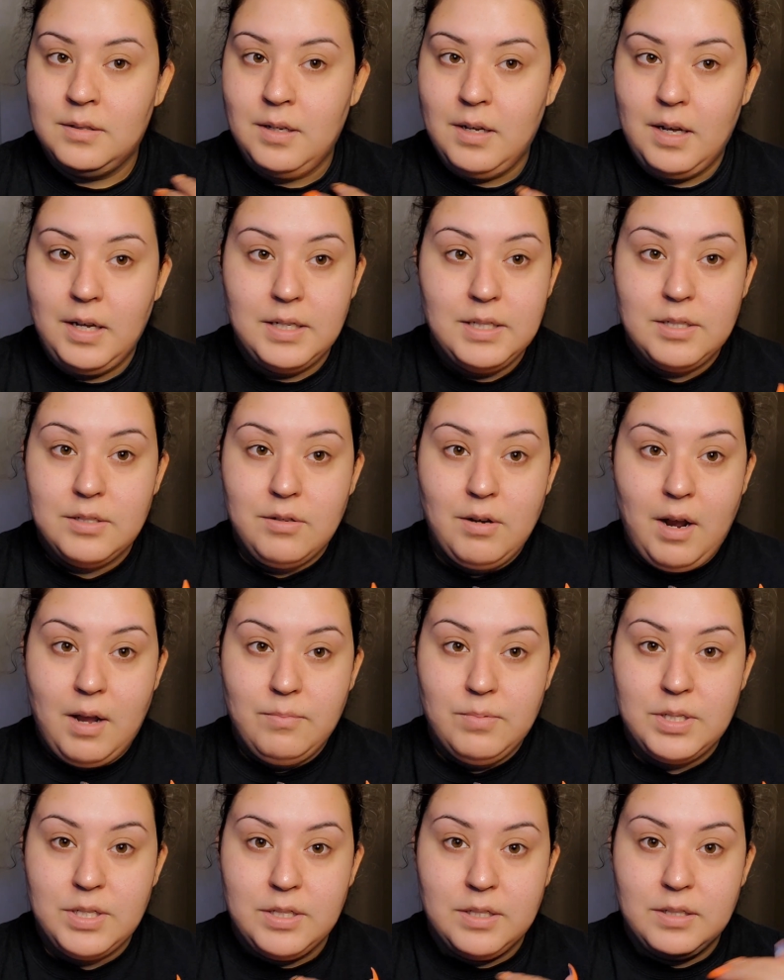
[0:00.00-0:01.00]
I just grab
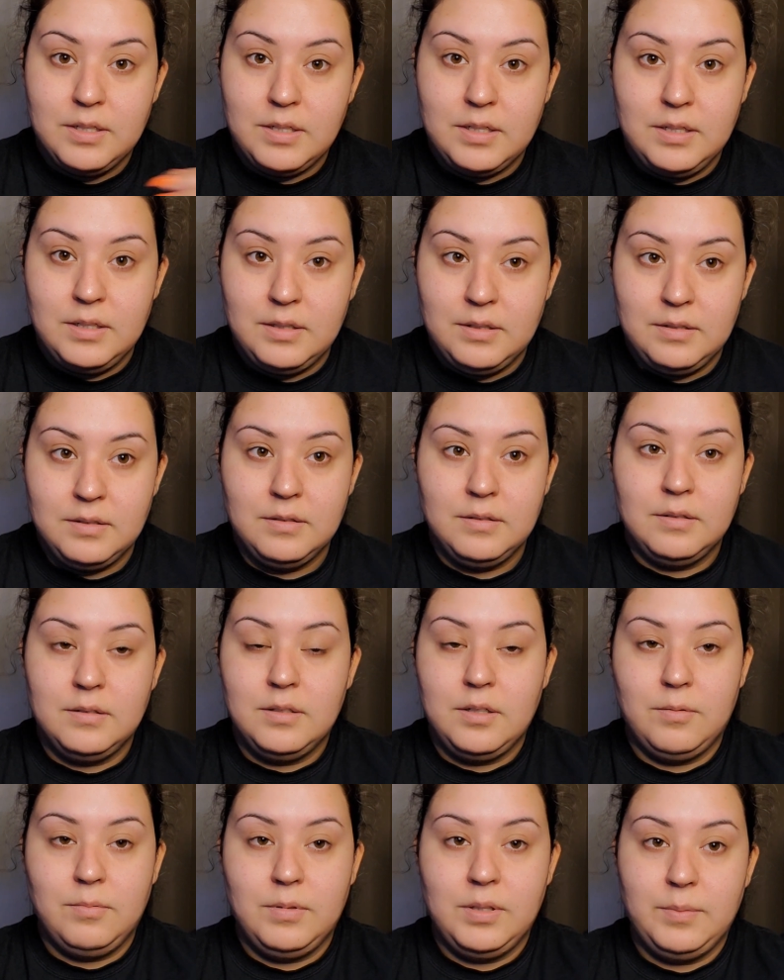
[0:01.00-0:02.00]
shit and
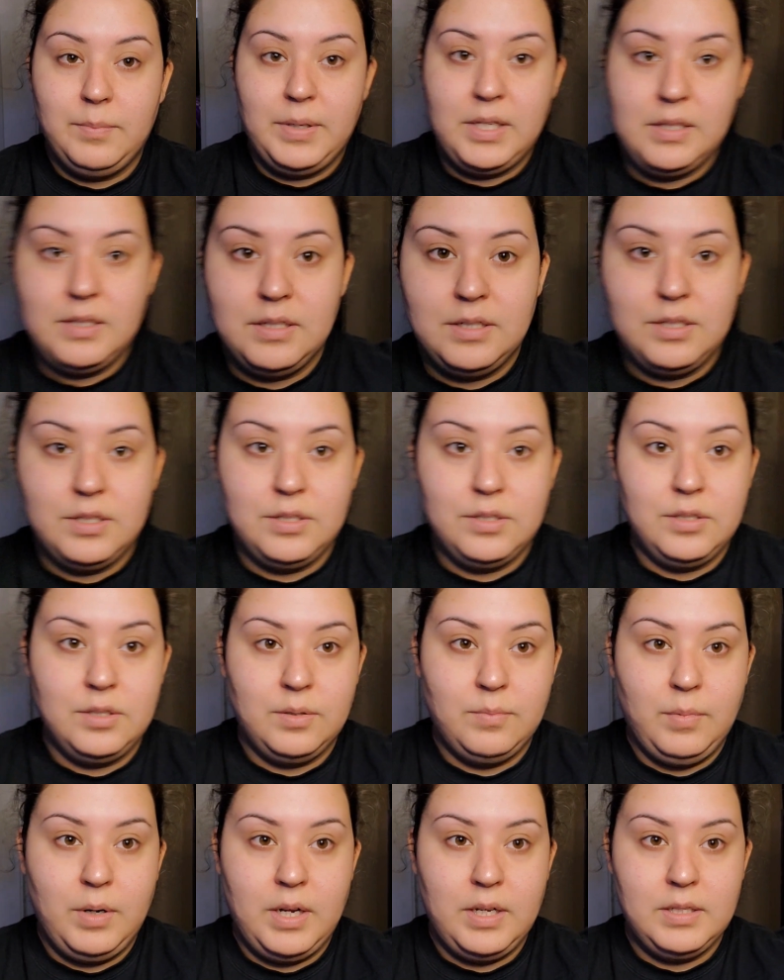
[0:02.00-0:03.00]
don't really pay attention to the
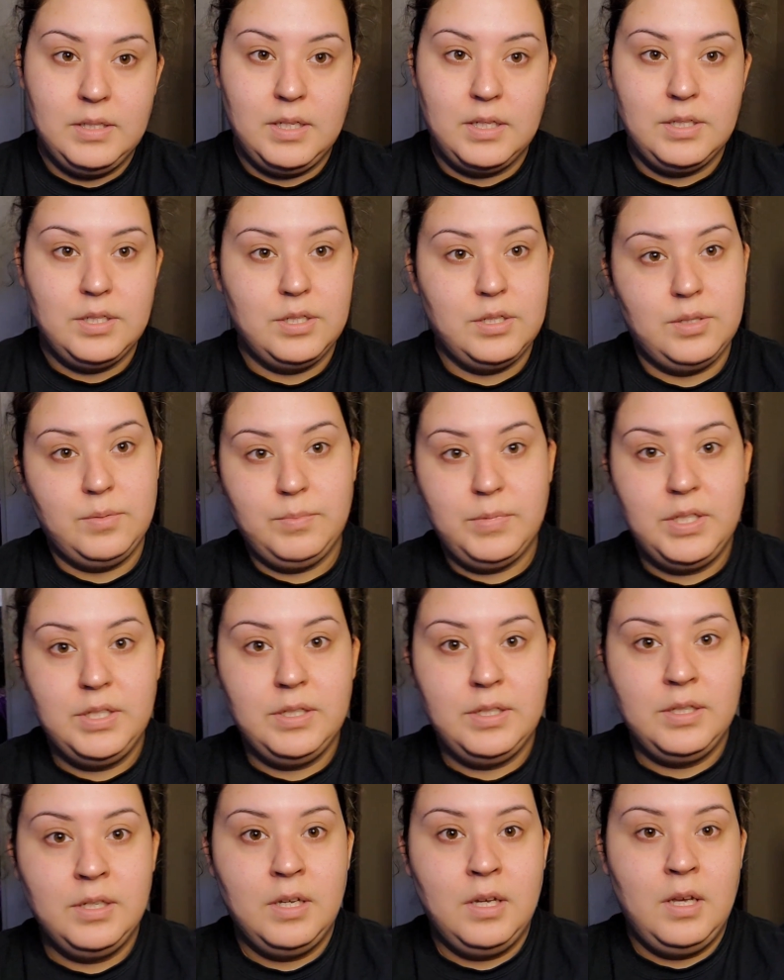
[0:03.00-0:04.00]
price. That's just
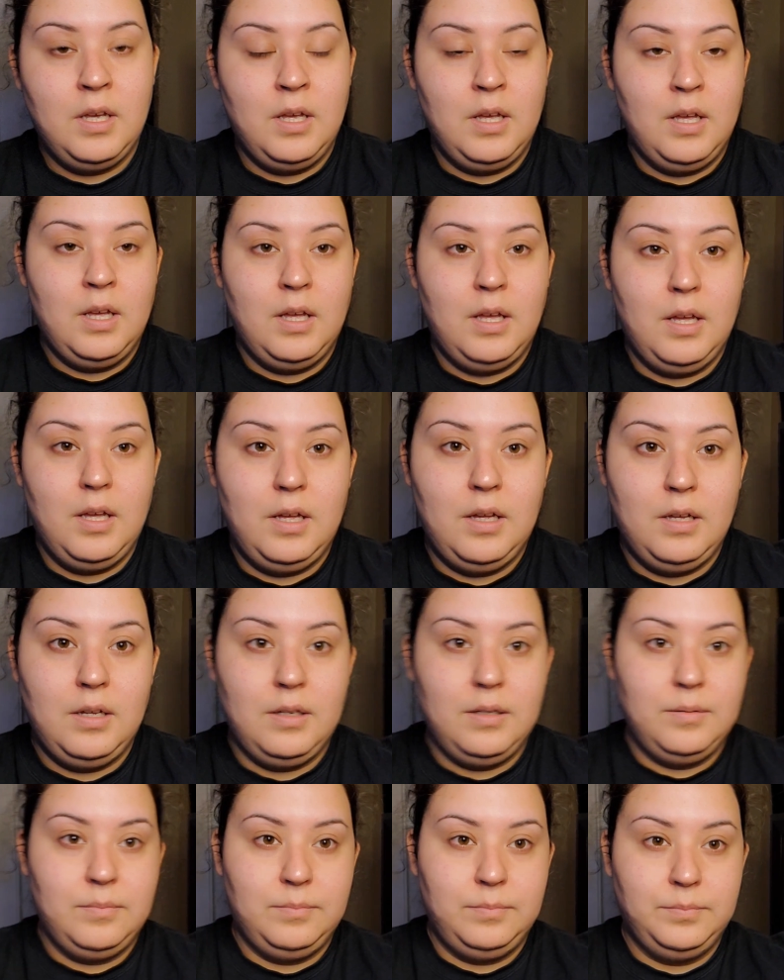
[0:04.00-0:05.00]
me.
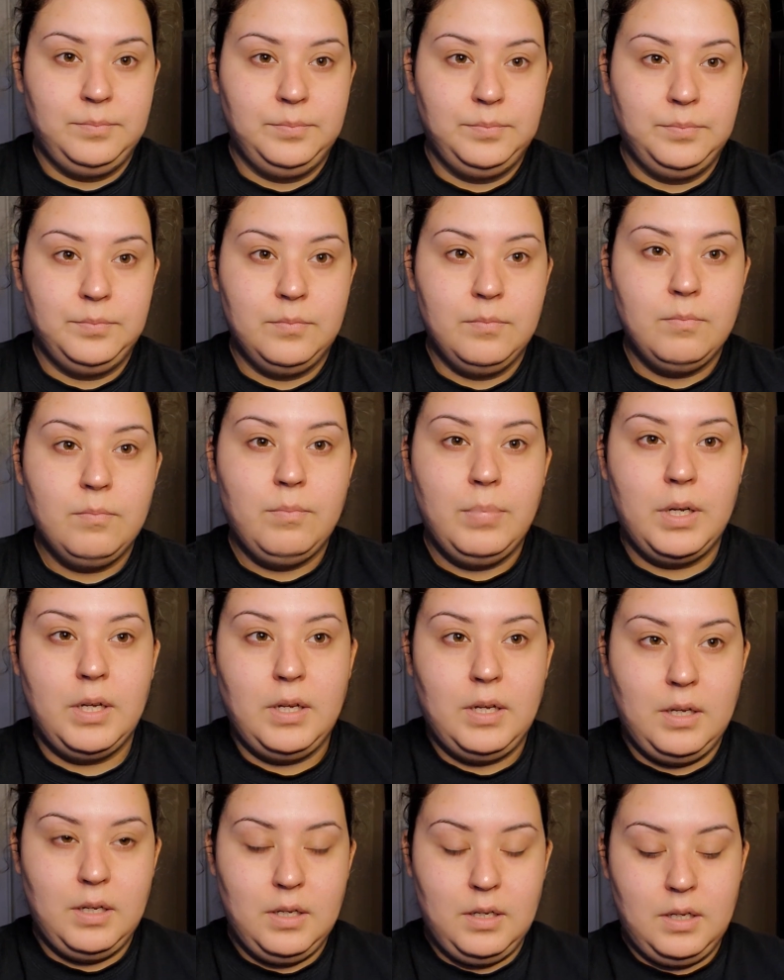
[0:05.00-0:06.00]

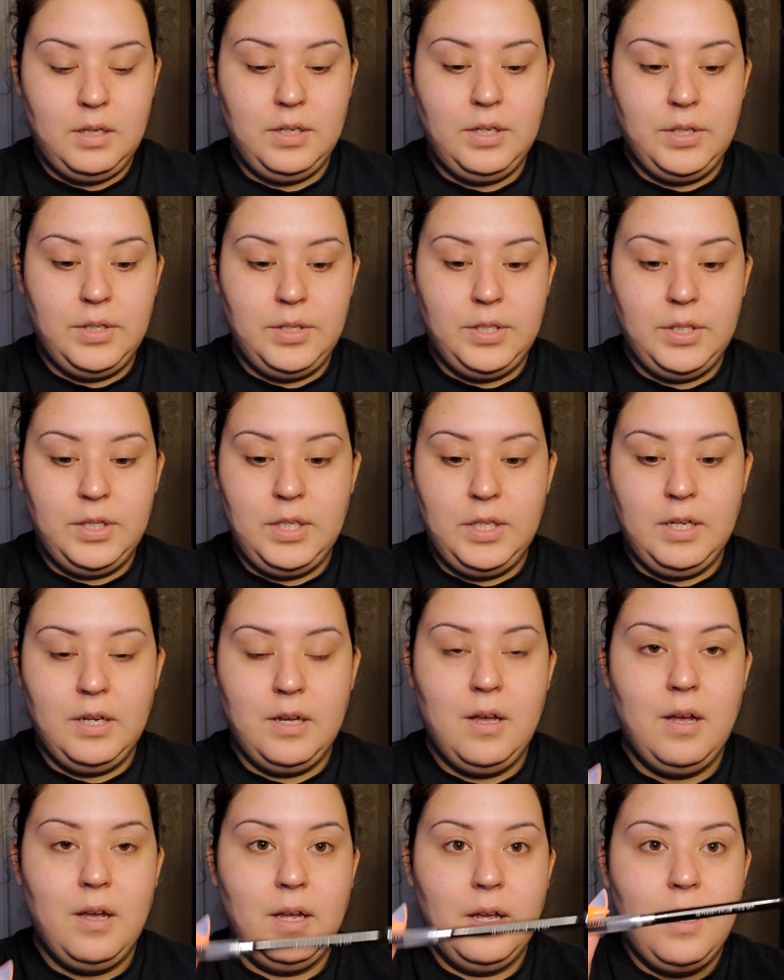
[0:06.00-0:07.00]
But another thing
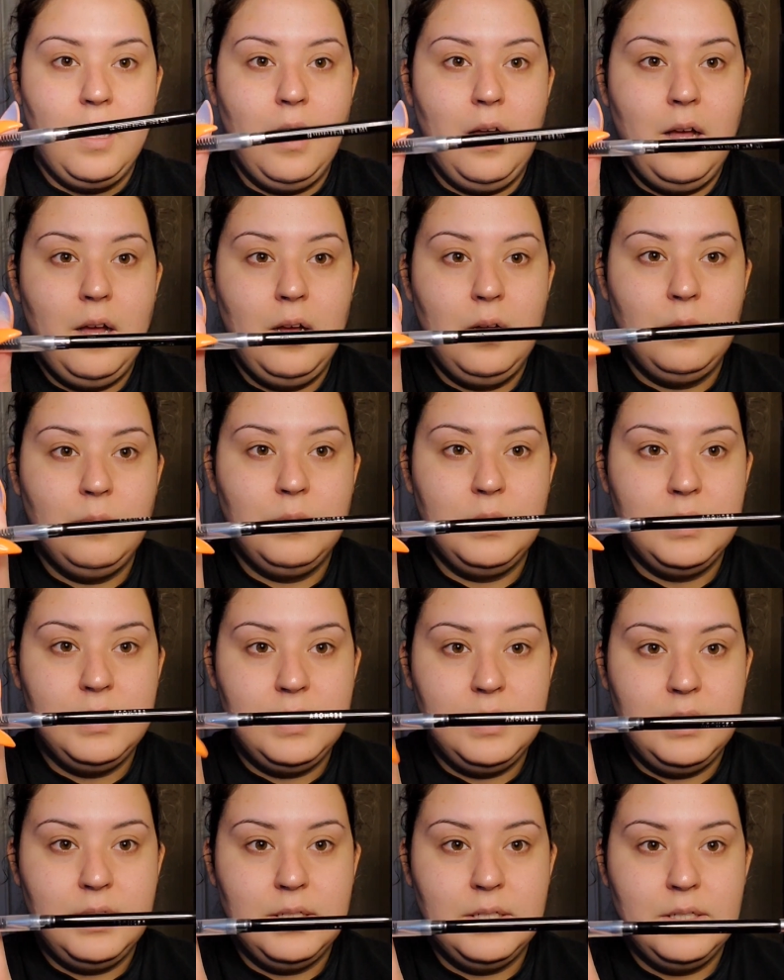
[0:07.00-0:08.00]
I got was
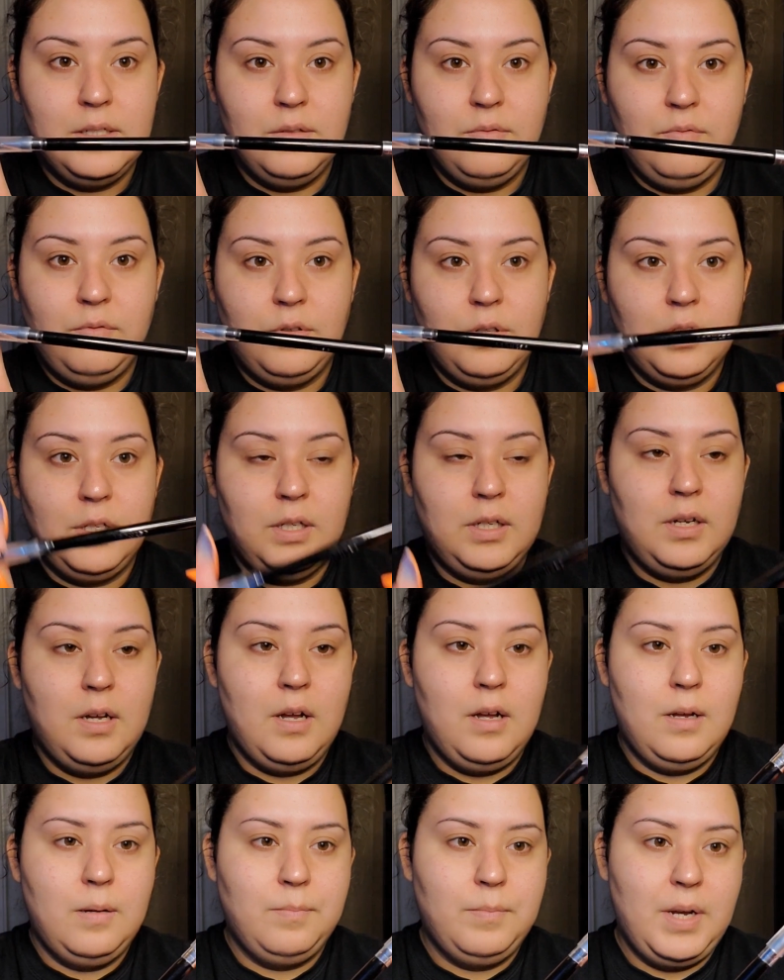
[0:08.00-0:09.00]
the
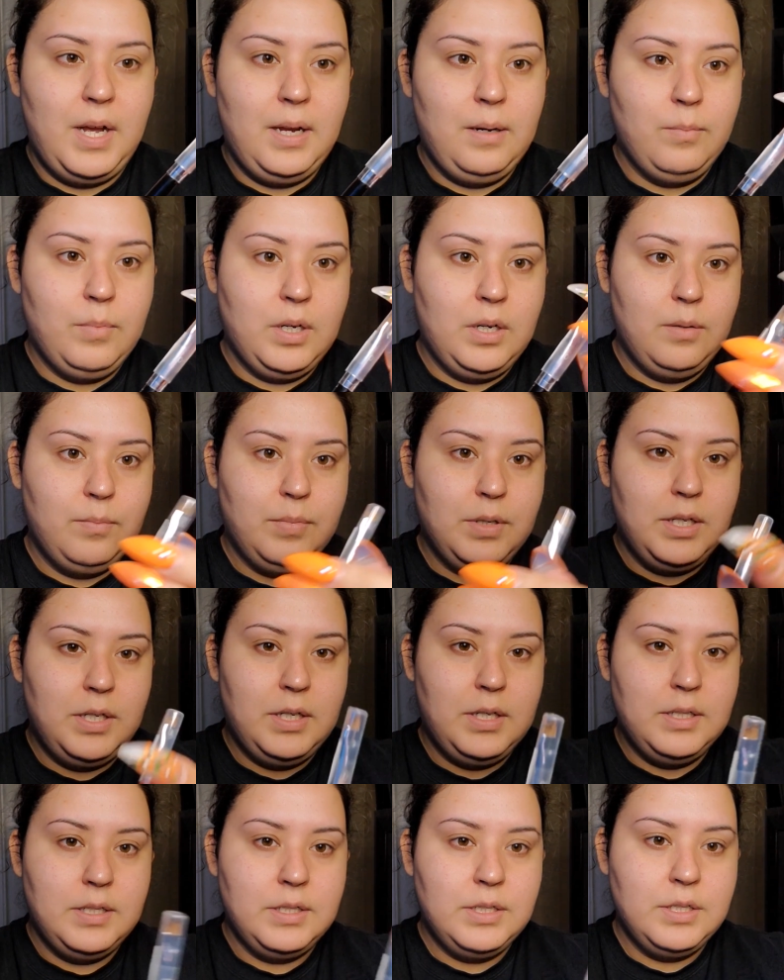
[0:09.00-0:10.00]
Sephora eyebrow
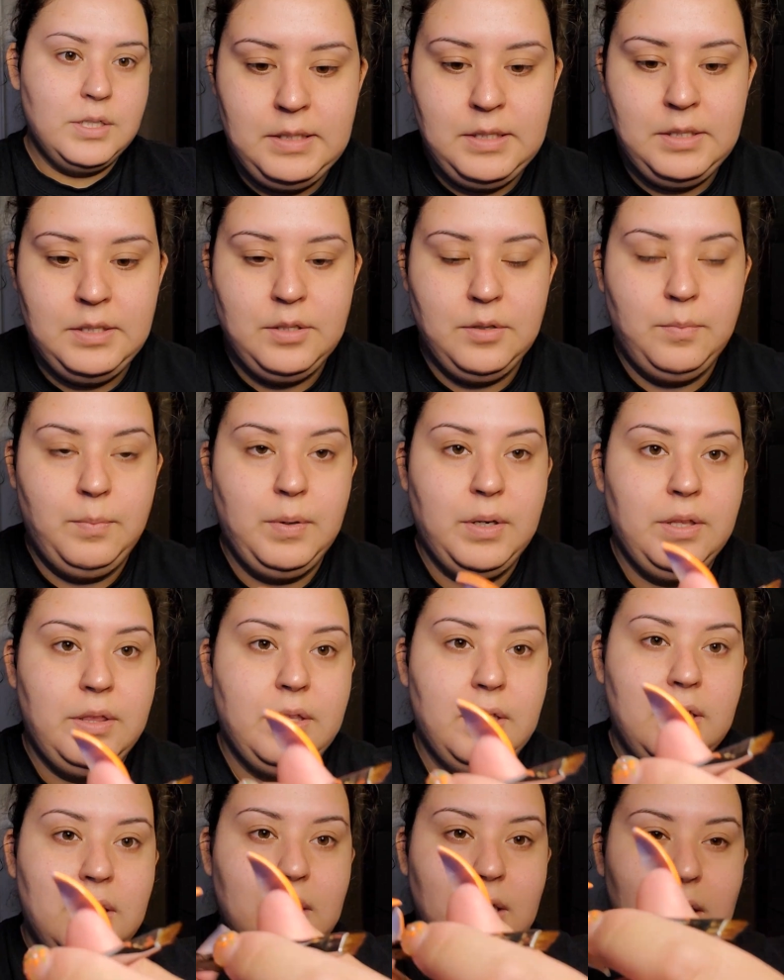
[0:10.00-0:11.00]
brush. Super
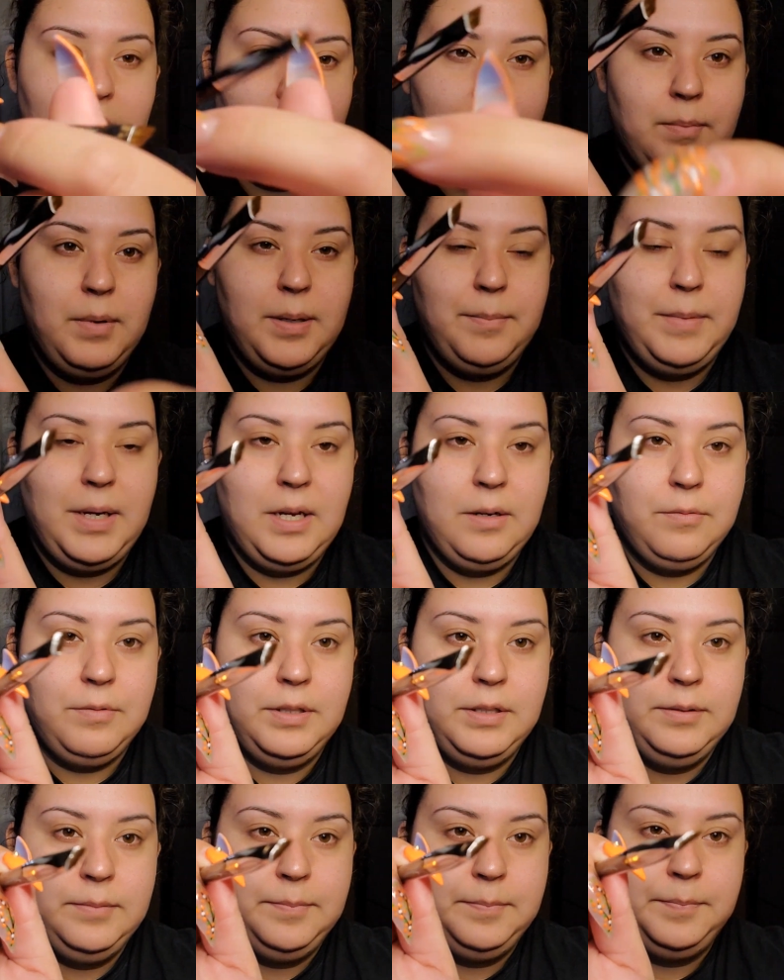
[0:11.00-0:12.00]
thin like my MAC
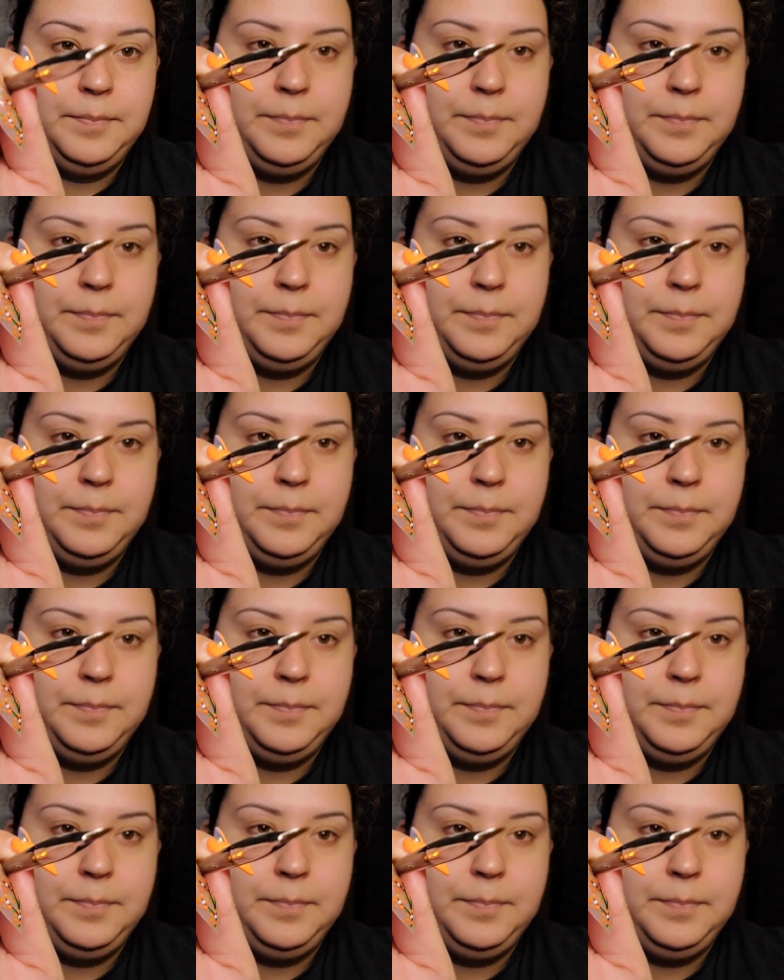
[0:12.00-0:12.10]
one,